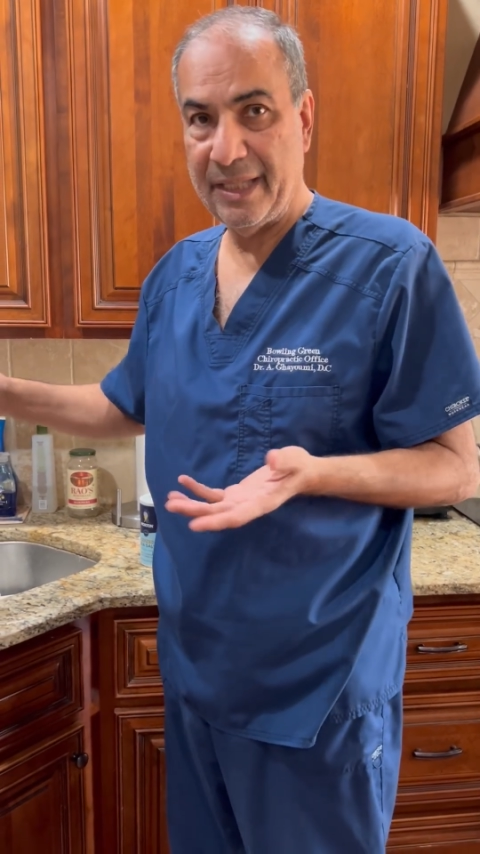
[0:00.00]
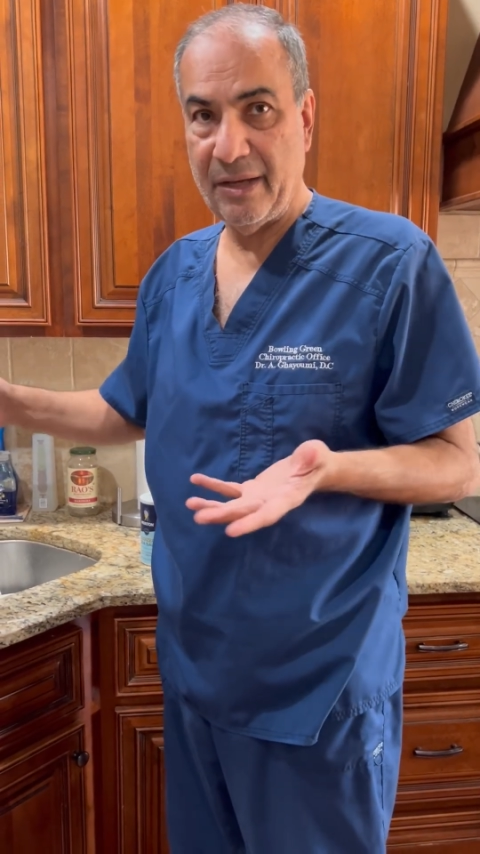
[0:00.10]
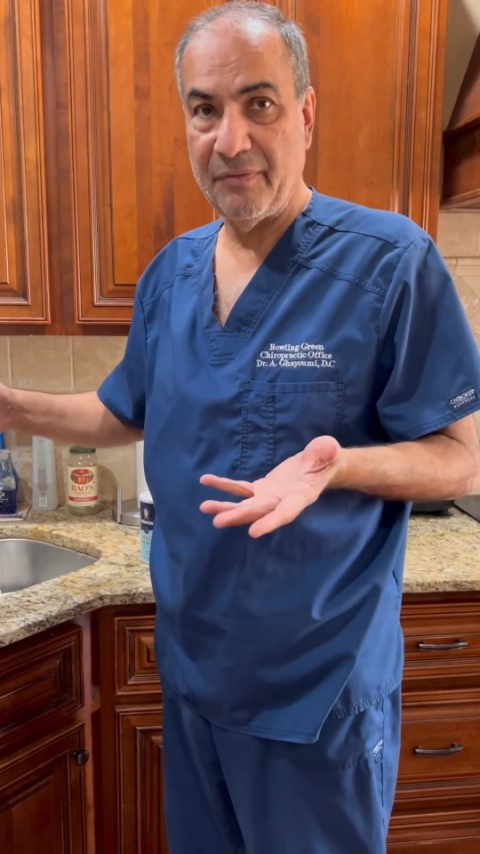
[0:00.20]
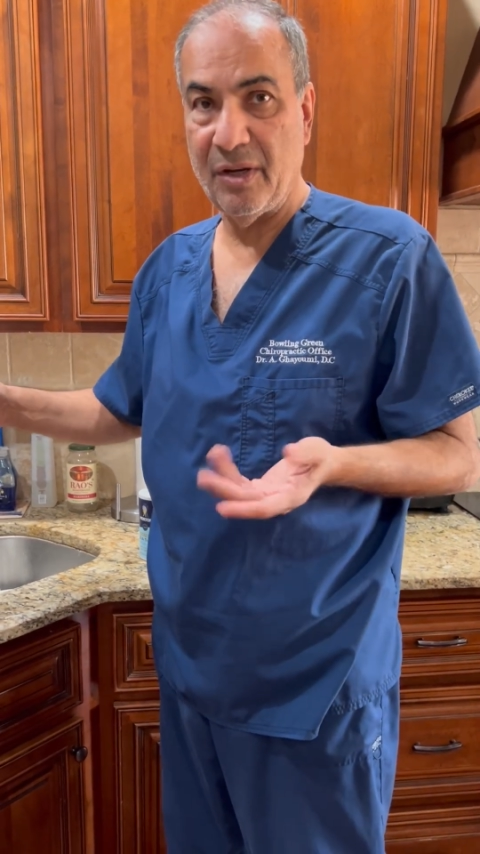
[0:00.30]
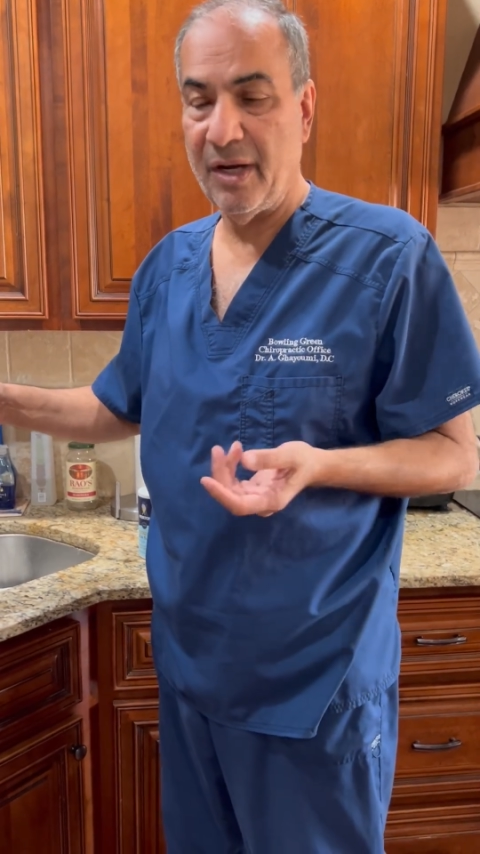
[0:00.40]

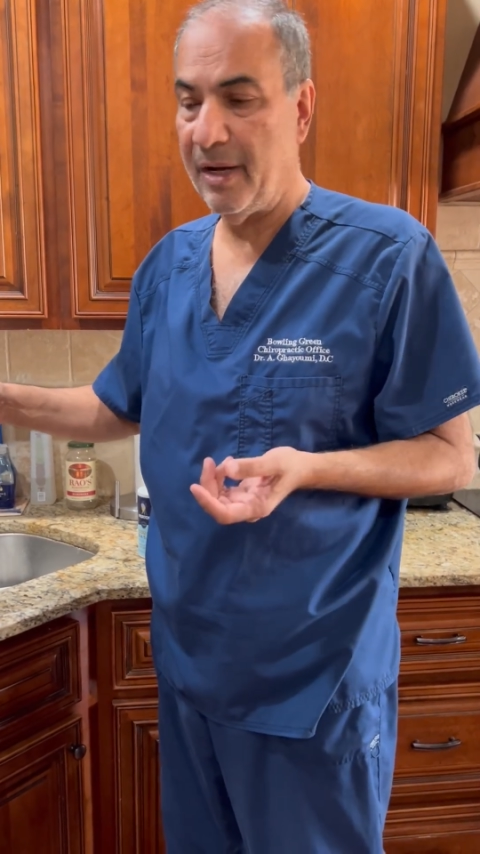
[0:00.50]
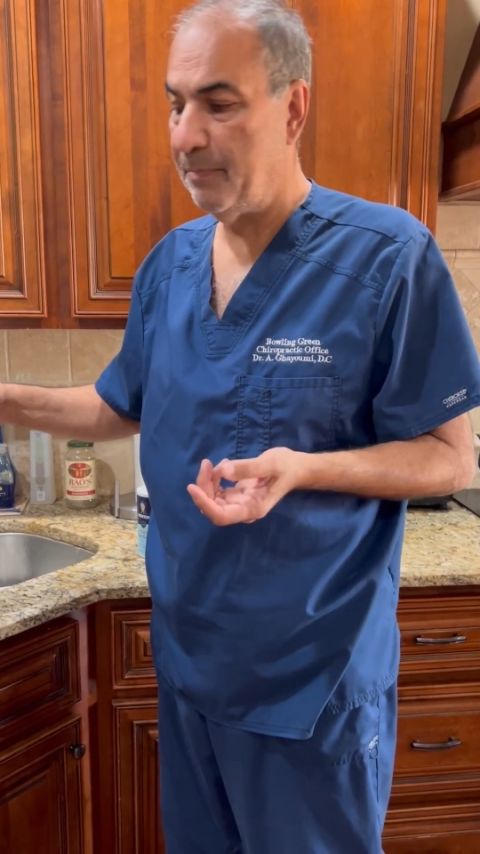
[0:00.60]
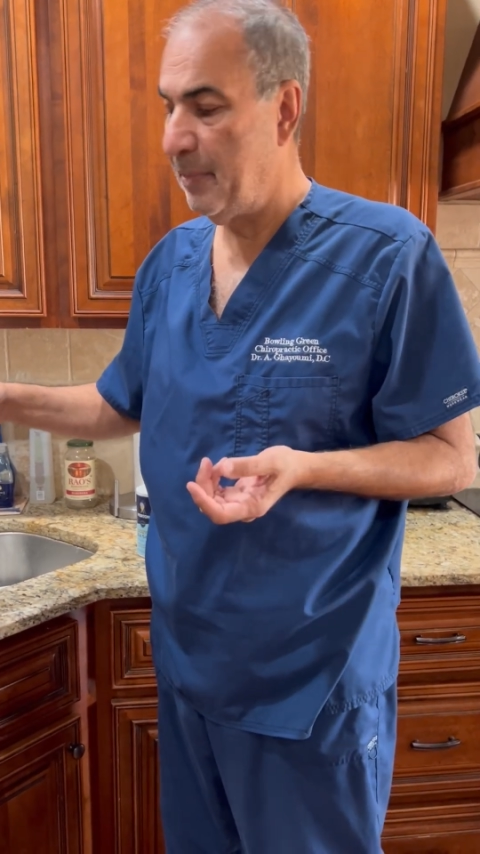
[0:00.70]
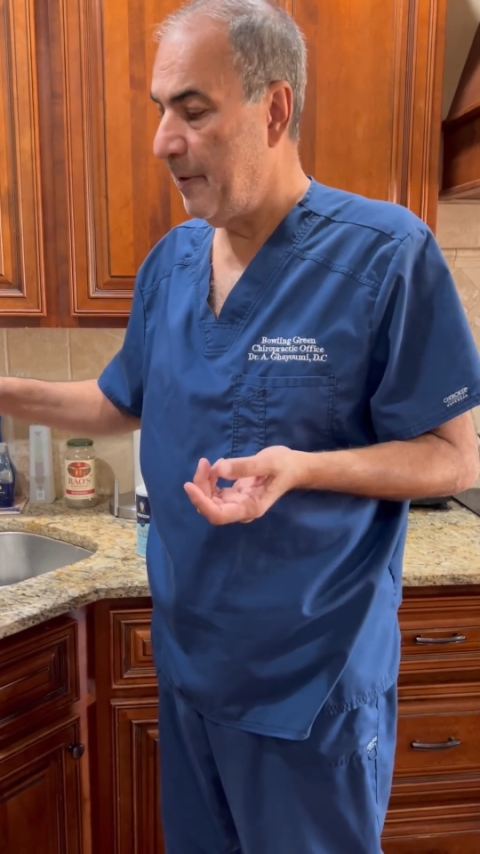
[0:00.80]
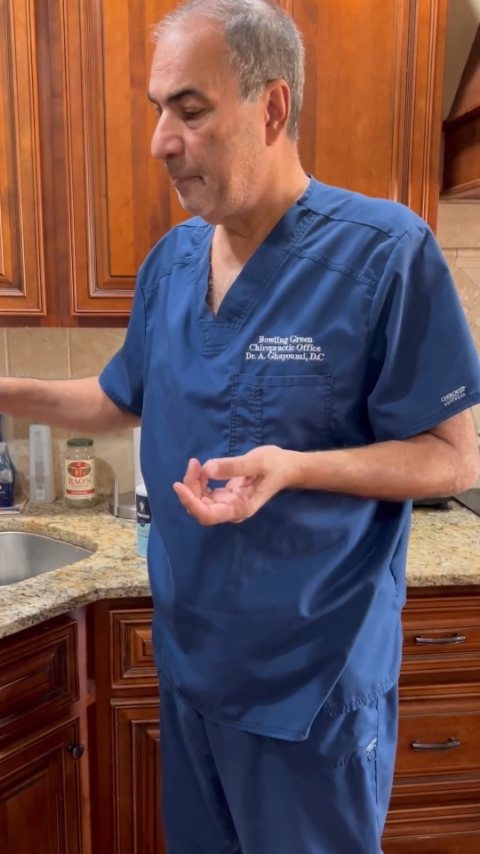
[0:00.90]
of a
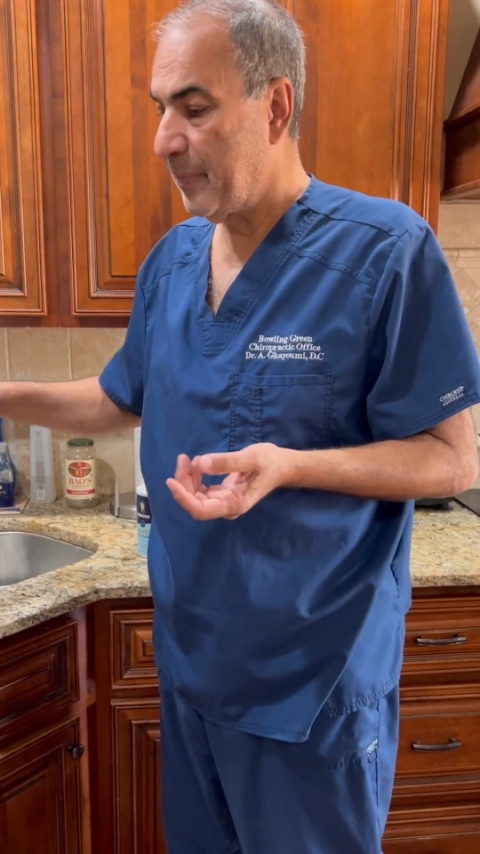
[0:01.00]
cup,